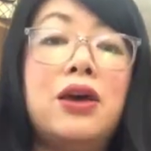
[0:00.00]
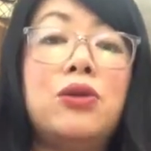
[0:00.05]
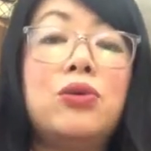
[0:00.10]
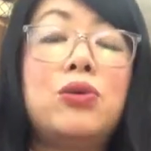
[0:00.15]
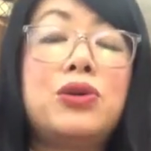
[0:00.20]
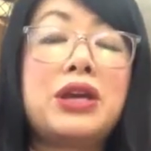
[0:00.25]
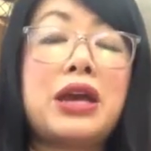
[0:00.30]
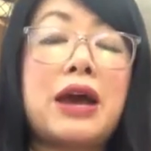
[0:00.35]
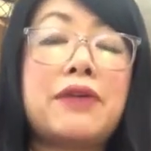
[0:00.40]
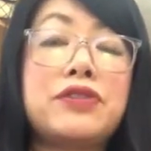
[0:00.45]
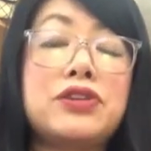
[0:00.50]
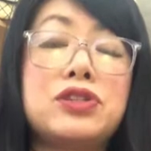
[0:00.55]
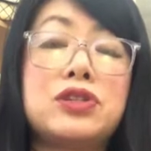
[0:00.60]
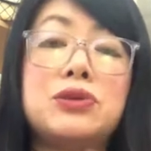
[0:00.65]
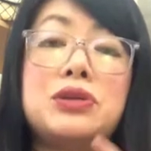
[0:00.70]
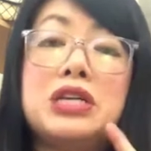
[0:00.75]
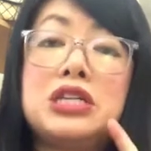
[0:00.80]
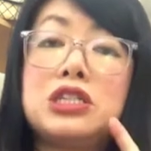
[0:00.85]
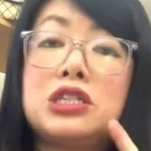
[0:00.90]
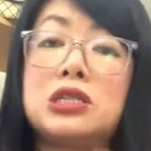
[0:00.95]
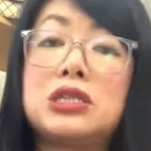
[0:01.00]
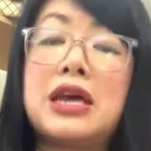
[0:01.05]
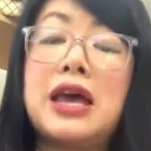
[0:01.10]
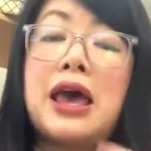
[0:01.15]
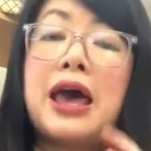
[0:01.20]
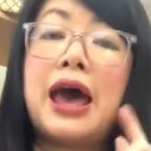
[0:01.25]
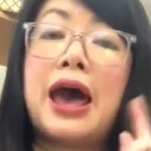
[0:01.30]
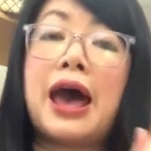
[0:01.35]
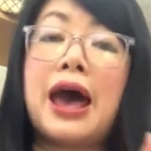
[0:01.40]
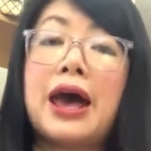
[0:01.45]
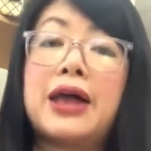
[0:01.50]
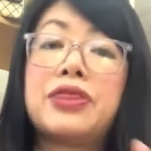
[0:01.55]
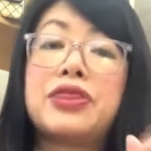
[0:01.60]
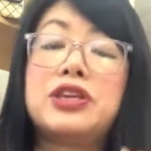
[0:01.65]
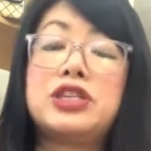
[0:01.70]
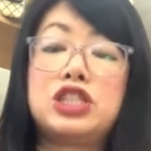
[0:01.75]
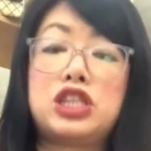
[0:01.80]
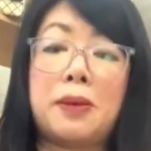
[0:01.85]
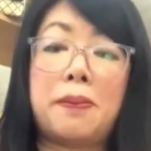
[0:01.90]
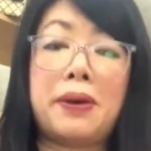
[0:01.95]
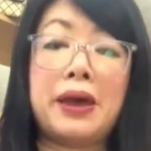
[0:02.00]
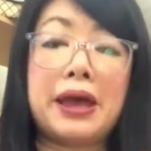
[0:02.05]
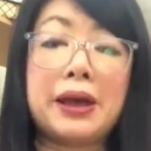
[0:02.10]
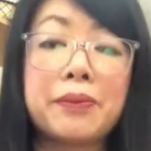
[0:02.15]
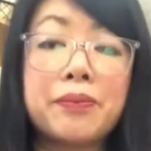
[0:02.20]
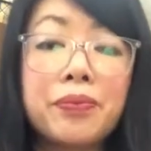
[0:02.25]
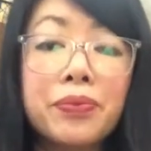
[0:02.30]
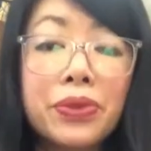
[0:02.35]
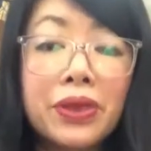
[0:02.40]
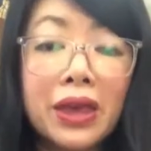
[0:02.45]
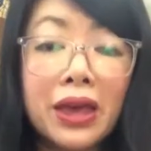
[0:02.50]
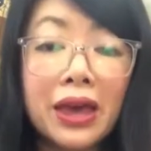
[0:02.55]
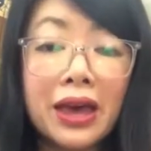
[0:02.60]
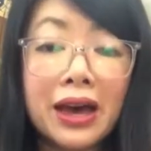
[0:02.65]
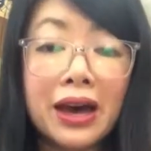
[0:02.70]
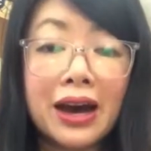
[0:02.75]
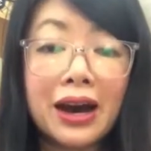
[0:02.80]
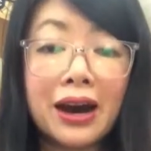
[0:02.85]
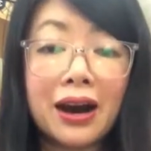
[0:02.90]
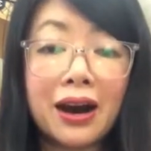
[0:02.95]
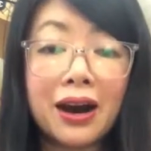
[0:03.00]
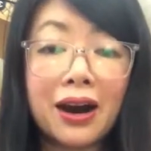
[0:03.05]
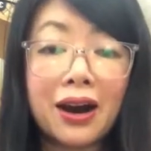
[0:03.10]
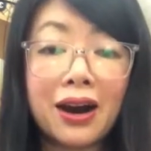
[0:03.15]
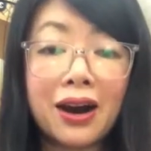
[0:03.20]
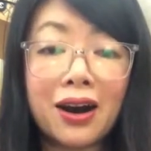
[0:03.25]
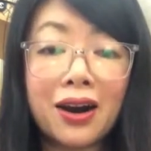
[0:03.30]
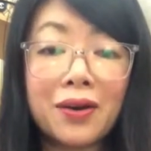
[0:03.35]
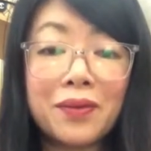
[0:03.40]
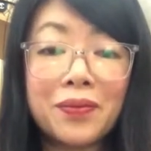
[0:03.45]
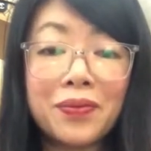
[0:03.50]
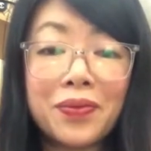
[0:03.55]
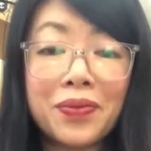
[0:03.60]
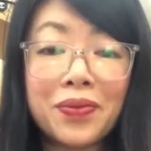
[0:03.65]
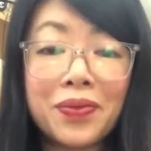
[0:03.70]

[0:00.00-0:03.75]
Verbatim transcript: All you have to do is just add the shipping. Um,